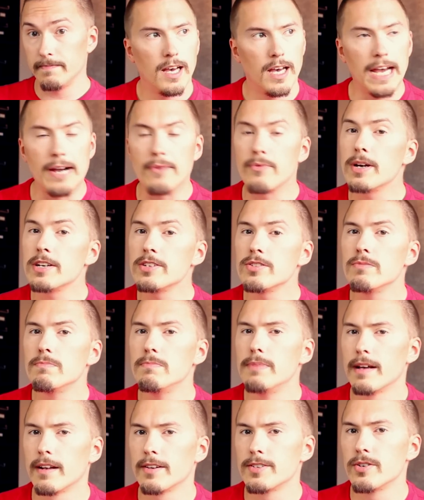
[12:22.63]
And when you
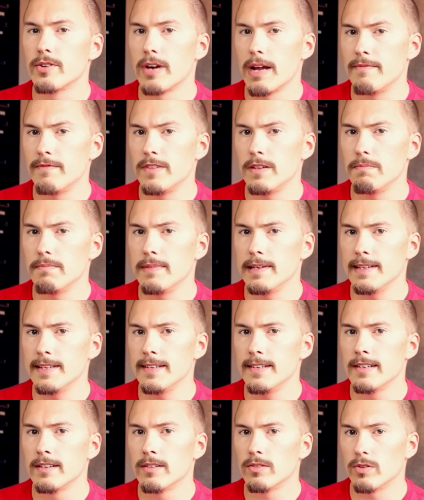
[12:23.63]
build your
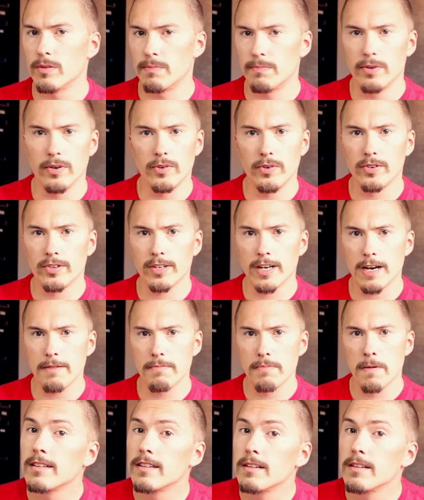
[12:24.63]
MVP or prototype,